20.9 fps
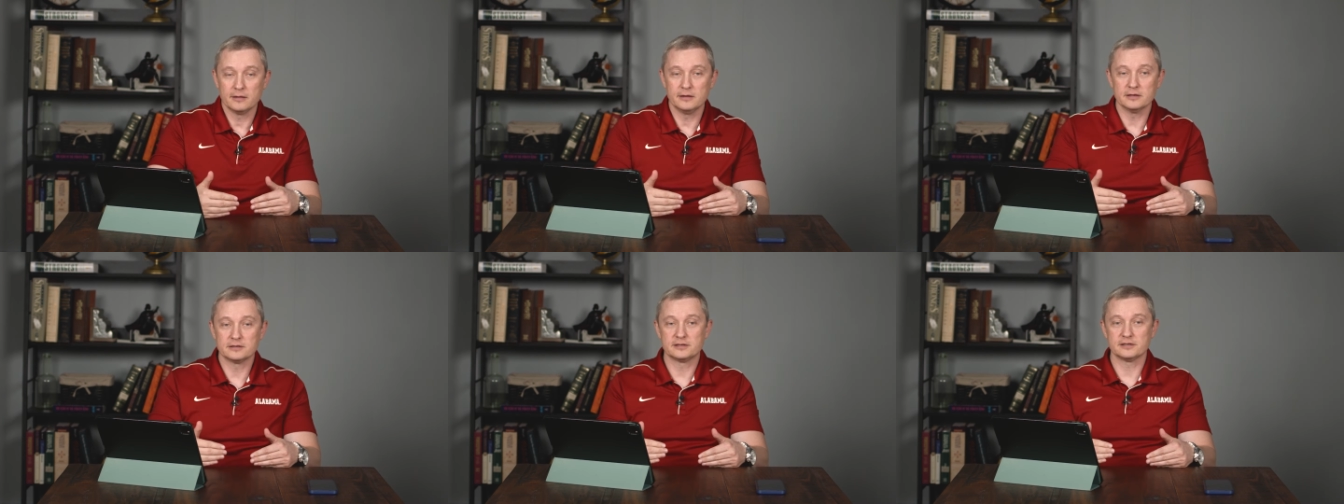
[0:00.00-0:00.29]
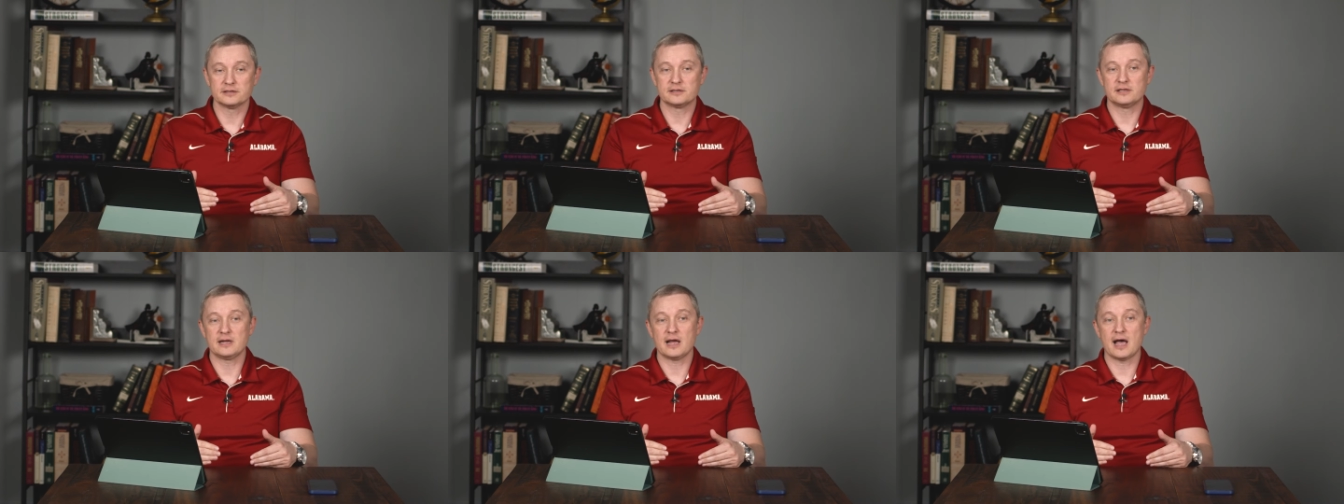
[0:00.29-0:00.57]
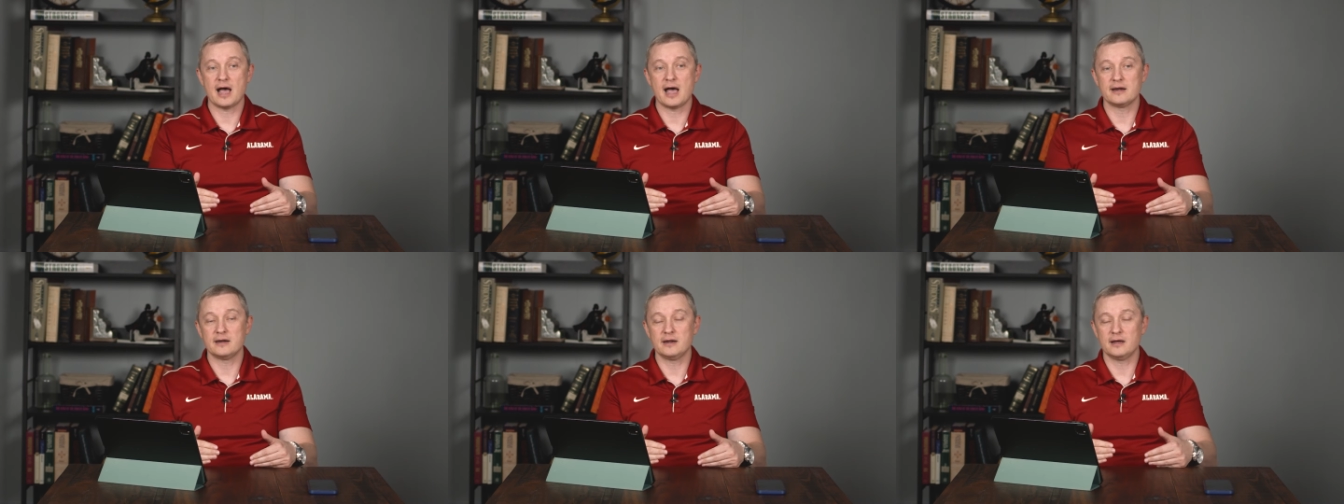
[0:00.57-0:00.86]
This is
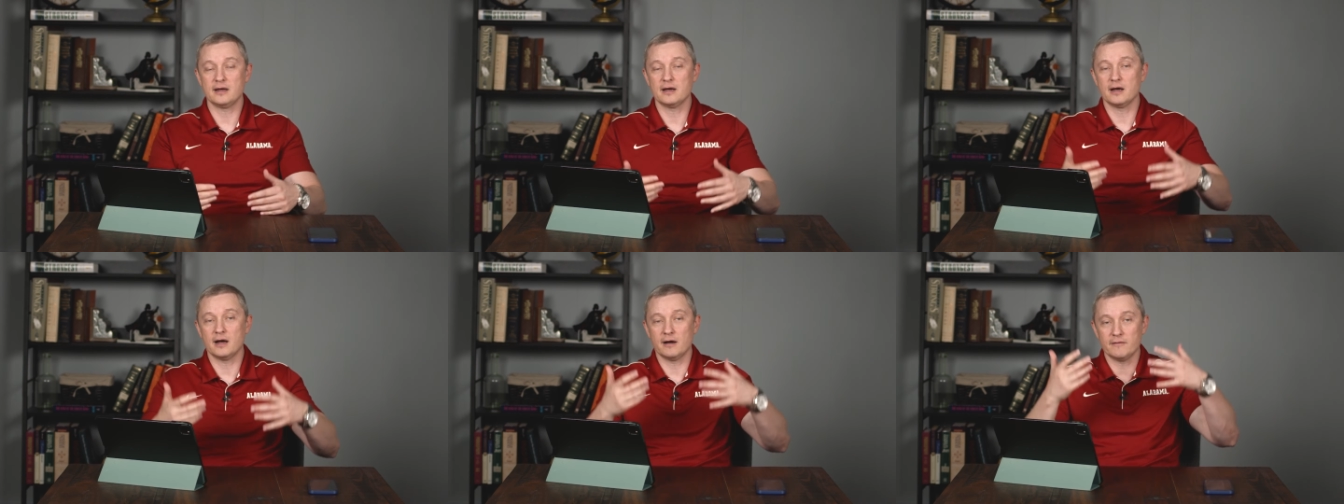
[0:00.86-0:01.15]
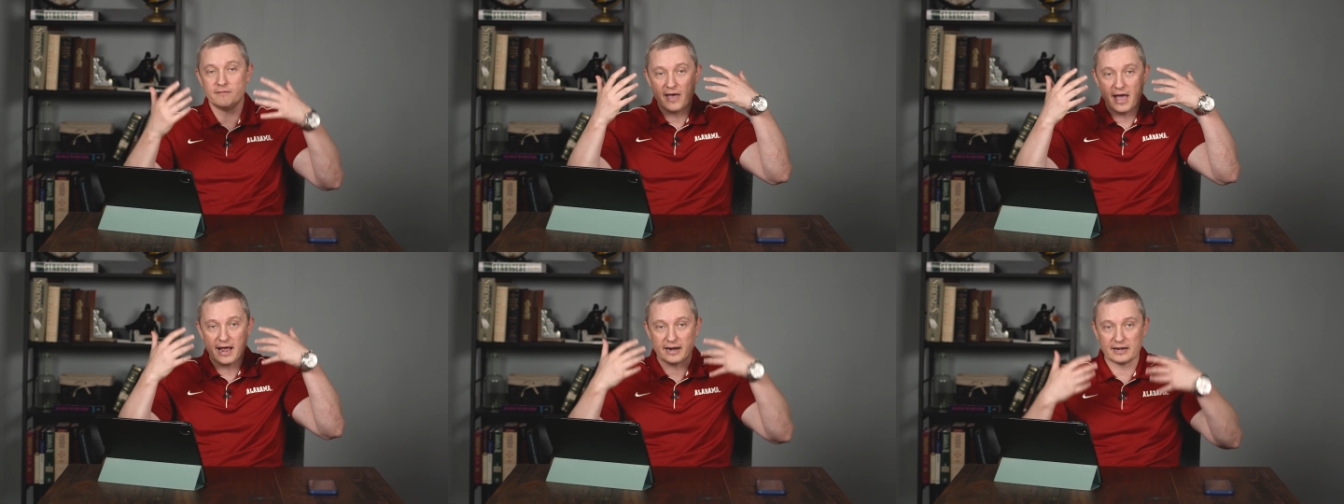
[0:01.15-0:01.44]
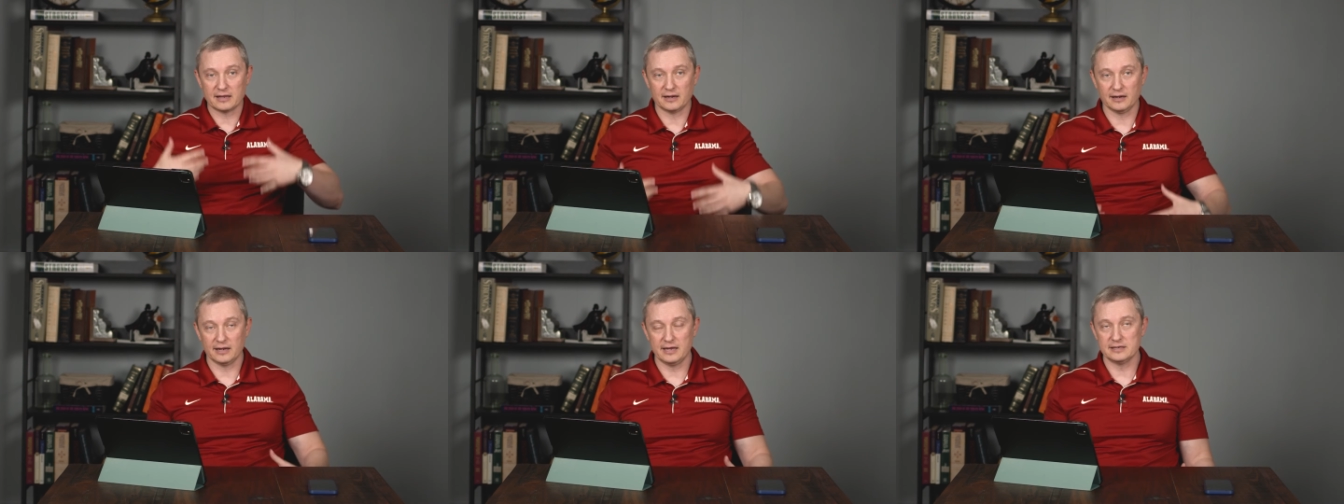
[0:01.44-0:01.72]
the idea of
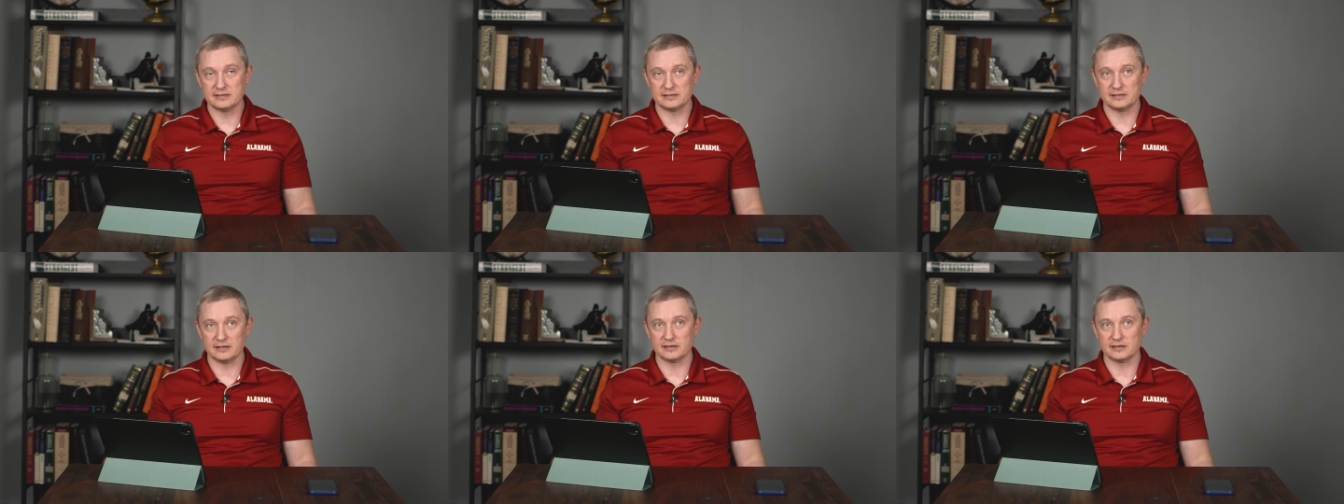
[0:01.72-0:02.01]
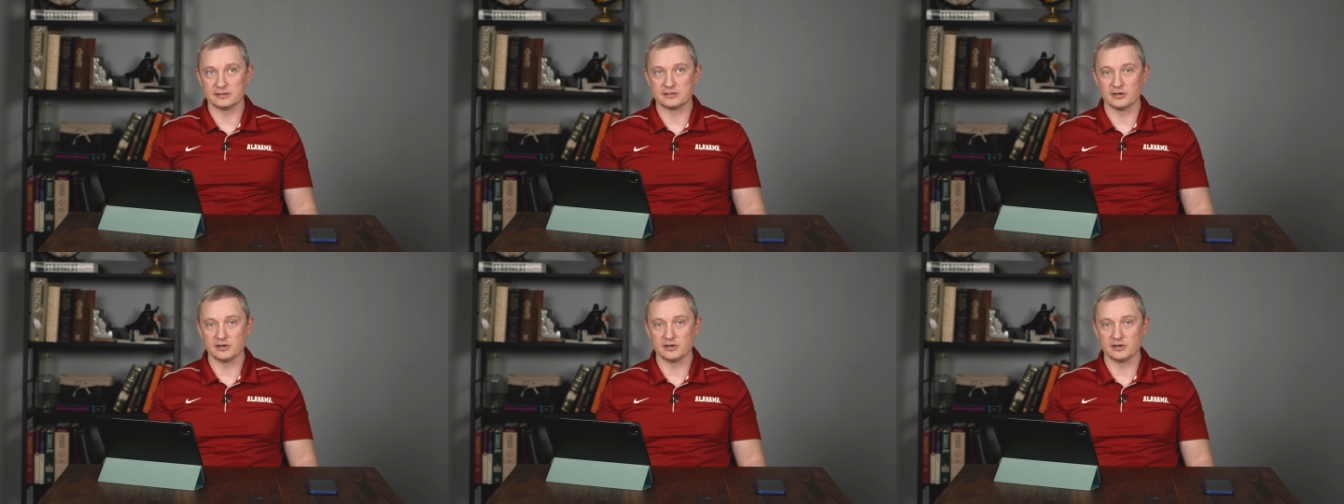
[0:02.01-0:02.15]
that cleansing.